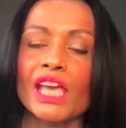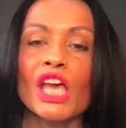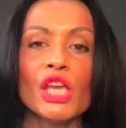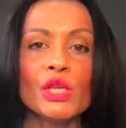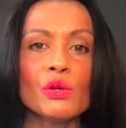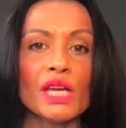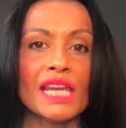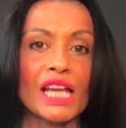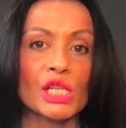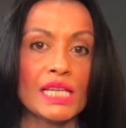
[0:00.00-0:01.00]
you can
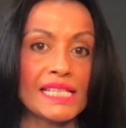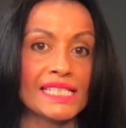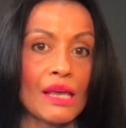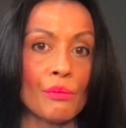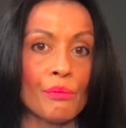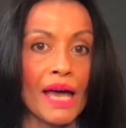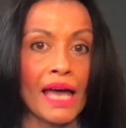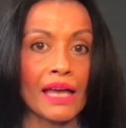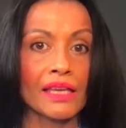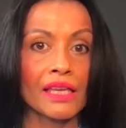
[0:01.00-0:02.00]
actually step
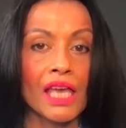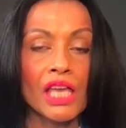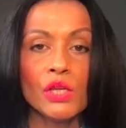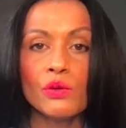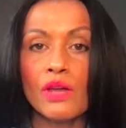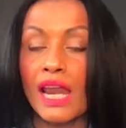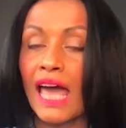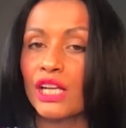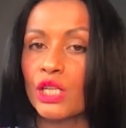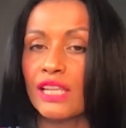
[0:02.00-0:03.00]
back. You can
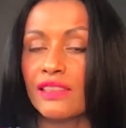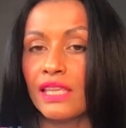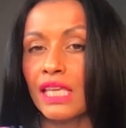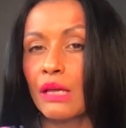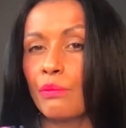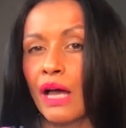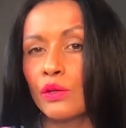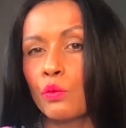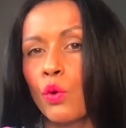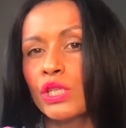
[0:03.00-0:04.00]
actually think about
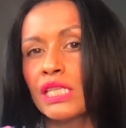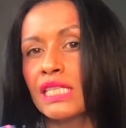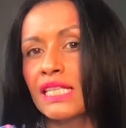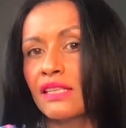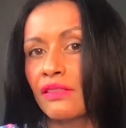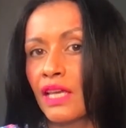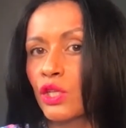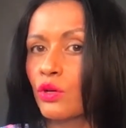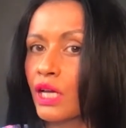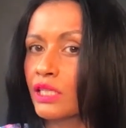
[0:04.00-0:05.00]
what it is that they're
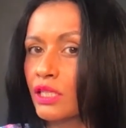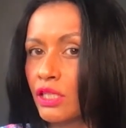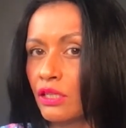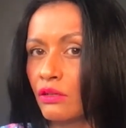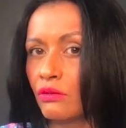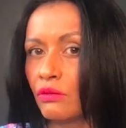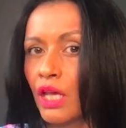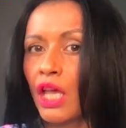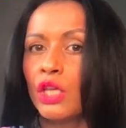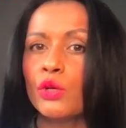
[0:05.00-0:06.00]
trying to do.
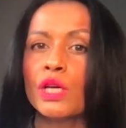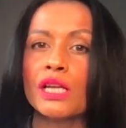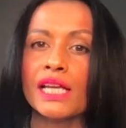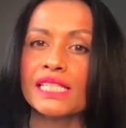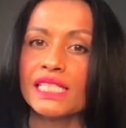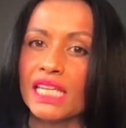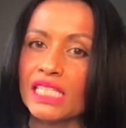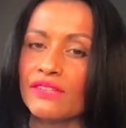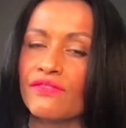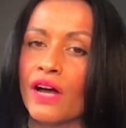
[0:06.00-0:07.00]
You can
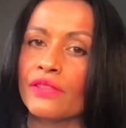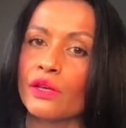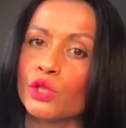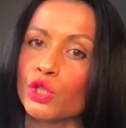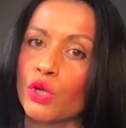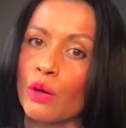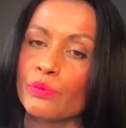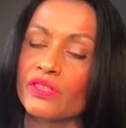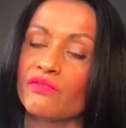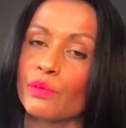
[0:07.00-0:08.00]
identify those tropes
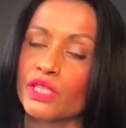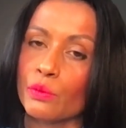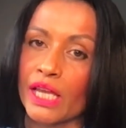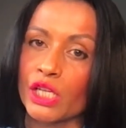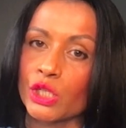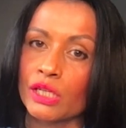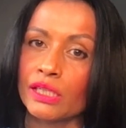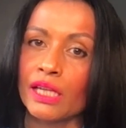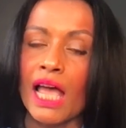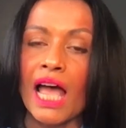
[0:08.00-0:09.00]
of persuasion,
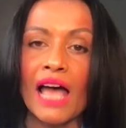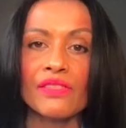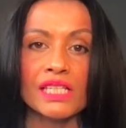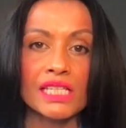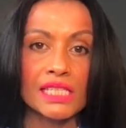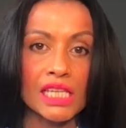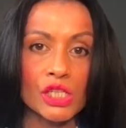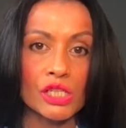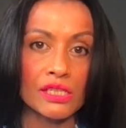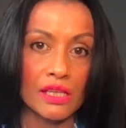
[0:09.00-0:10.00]
and the
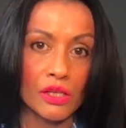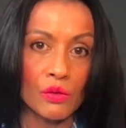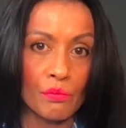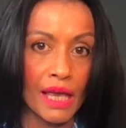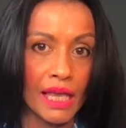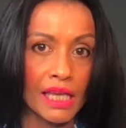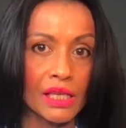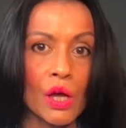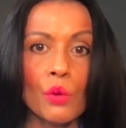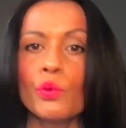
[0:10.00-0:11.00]
decisions that you make
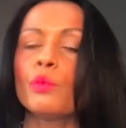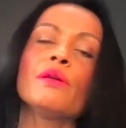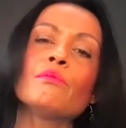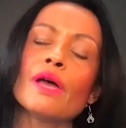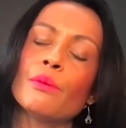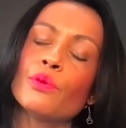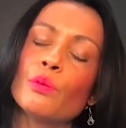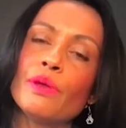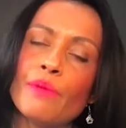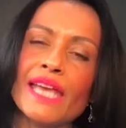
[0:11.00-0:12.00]
will be
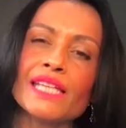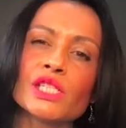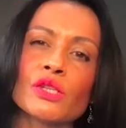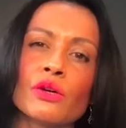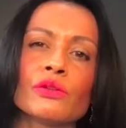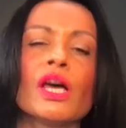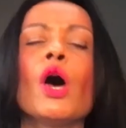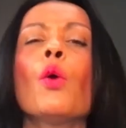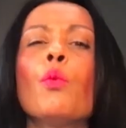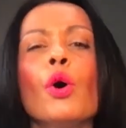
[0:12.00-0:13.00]
based on
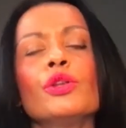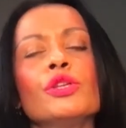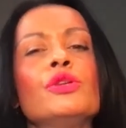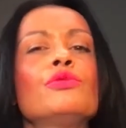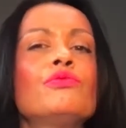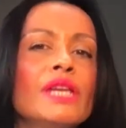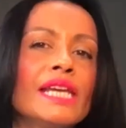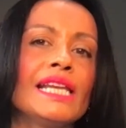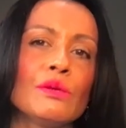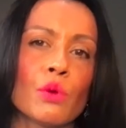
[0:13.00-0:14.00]
what you
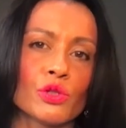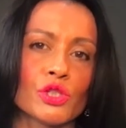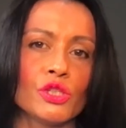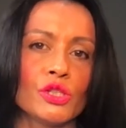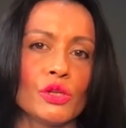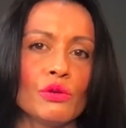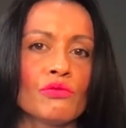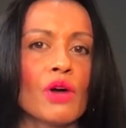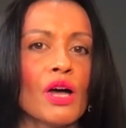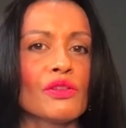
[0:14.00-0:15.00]
really want to do
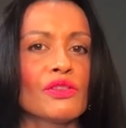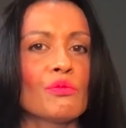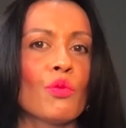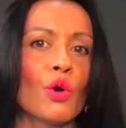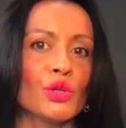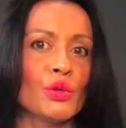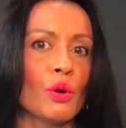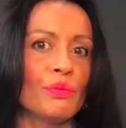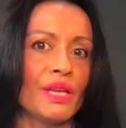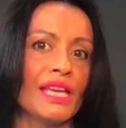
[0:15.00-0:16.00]
rather than what you are
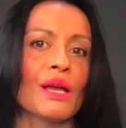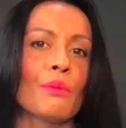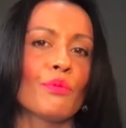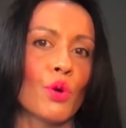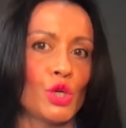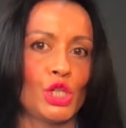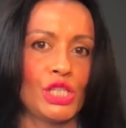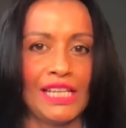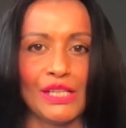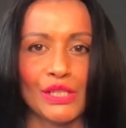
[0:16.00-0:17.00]
being pushed
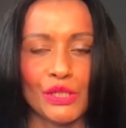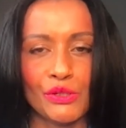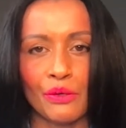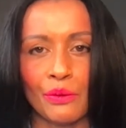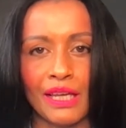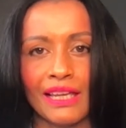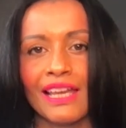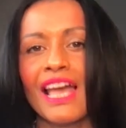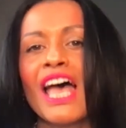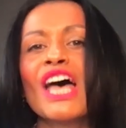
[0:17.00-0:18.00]
into doing.
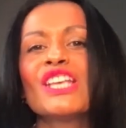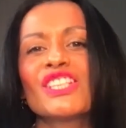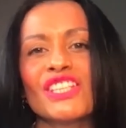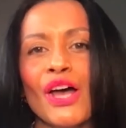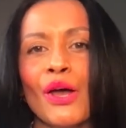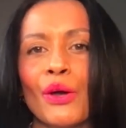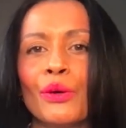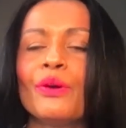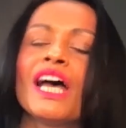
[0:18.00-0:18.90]
So